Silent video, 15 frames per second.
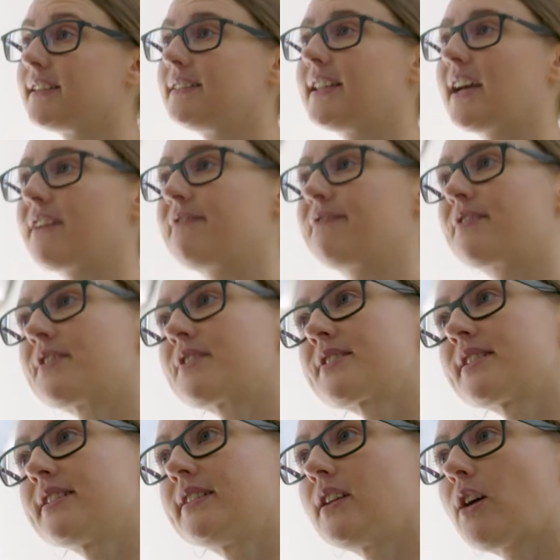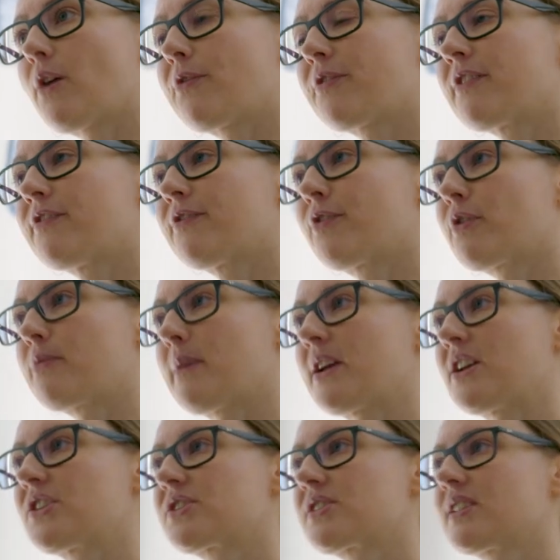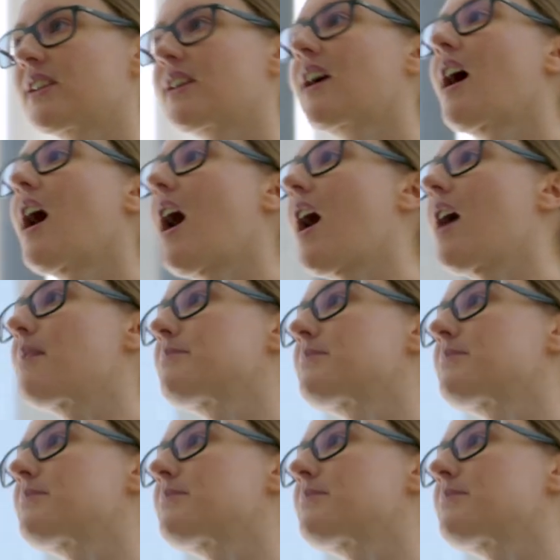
the freedom in the way in which you design